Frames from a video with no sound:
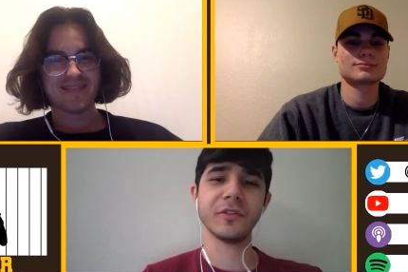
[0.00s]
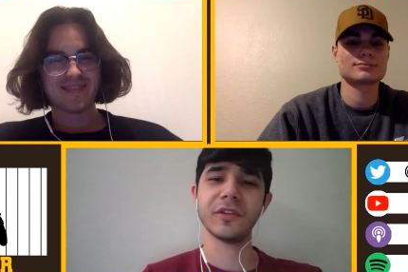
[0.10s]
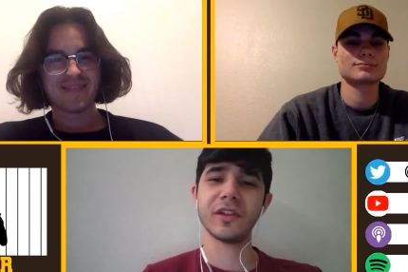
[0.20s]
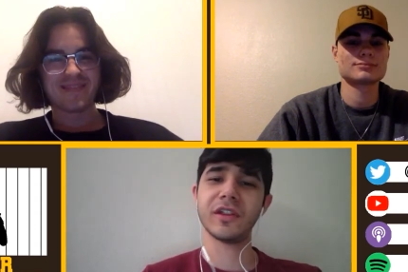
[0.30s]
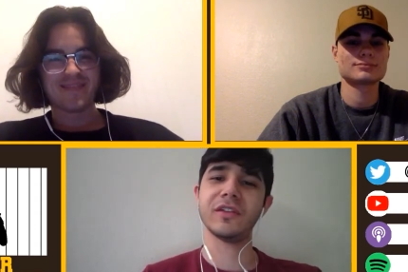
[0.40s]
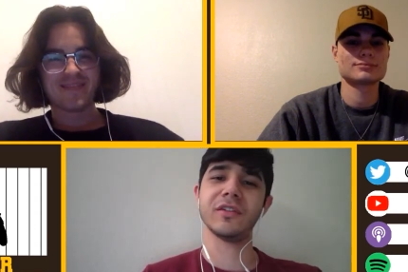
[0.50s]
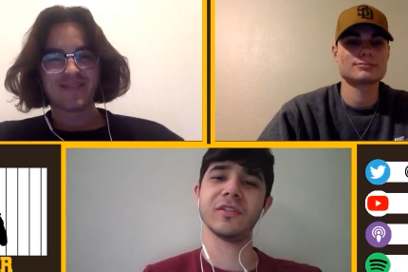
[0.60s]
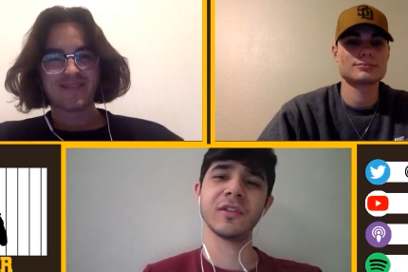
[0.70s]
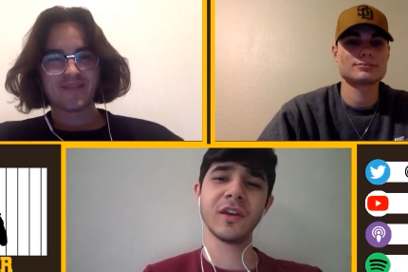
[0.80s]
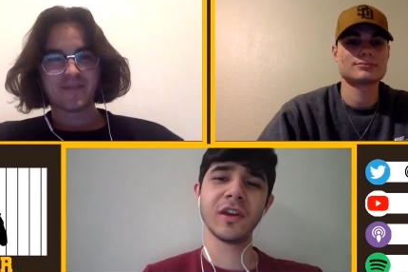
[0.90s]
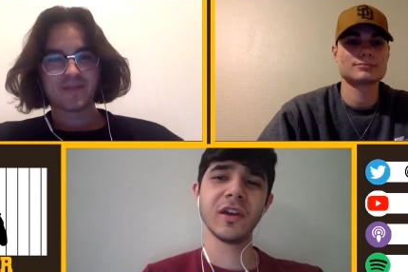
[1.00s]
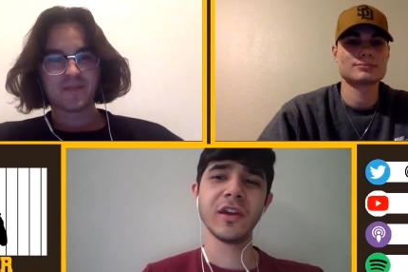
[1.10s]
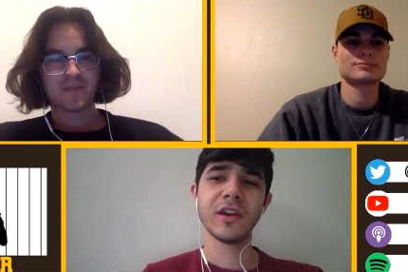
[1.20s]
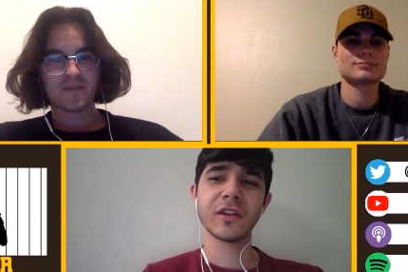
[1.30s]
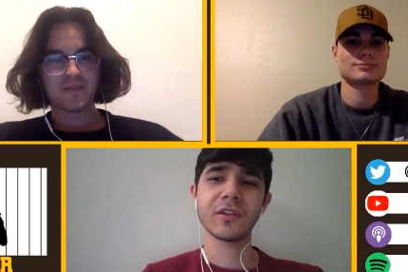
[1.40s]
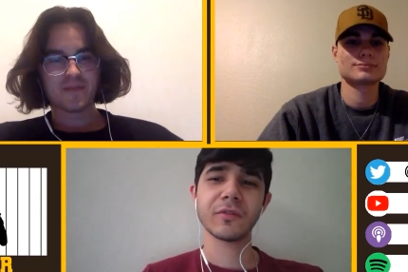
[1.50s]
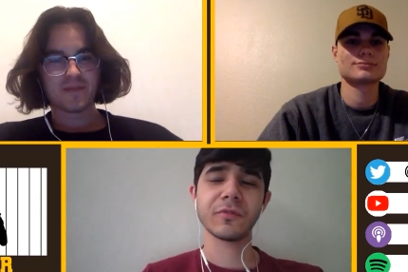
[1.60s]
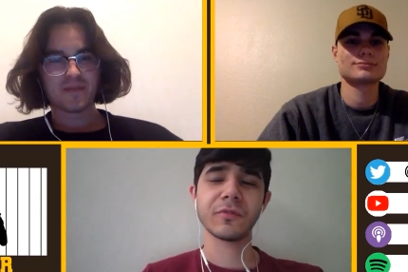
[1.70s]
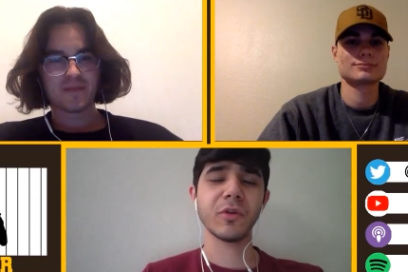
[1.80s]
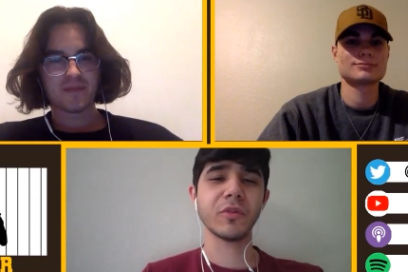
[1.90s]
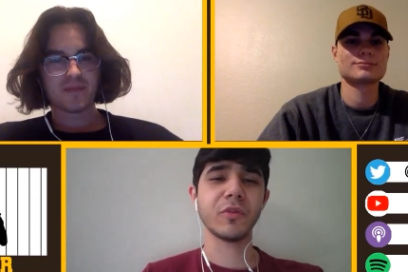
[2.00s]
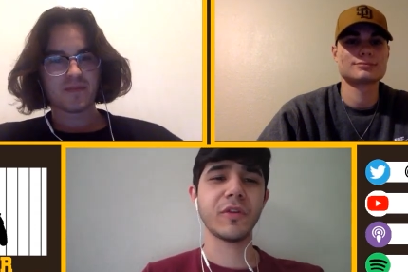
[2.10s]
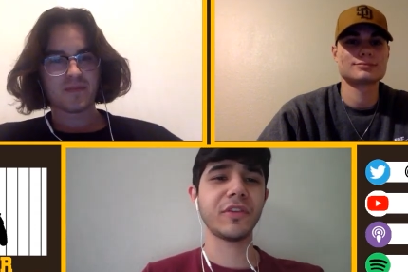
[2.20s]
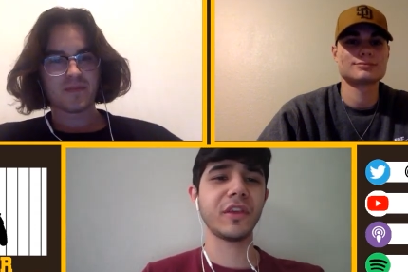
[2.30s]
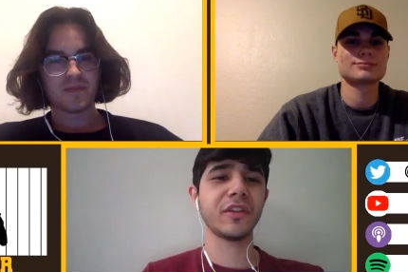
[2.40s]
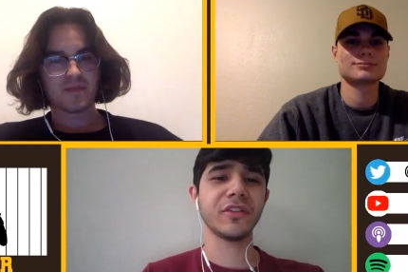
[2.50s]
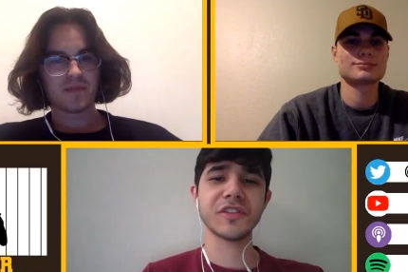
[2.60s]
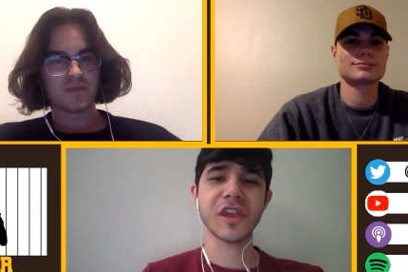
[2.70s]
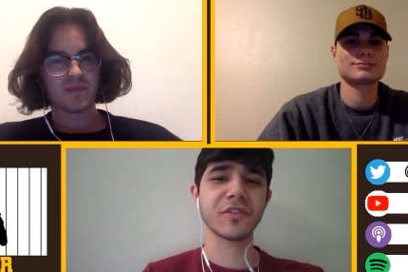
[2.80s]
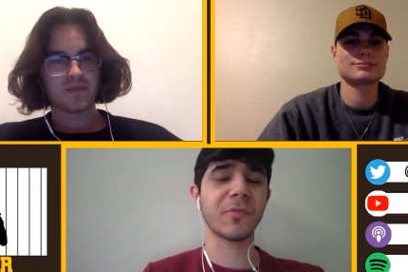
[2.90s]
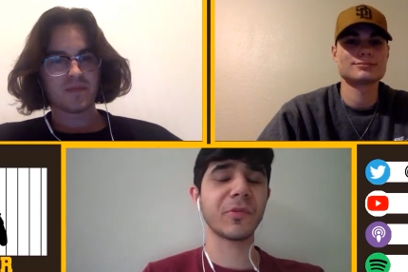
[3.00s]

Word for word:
Speaker 1: And from what we've seen, his changeup's pretty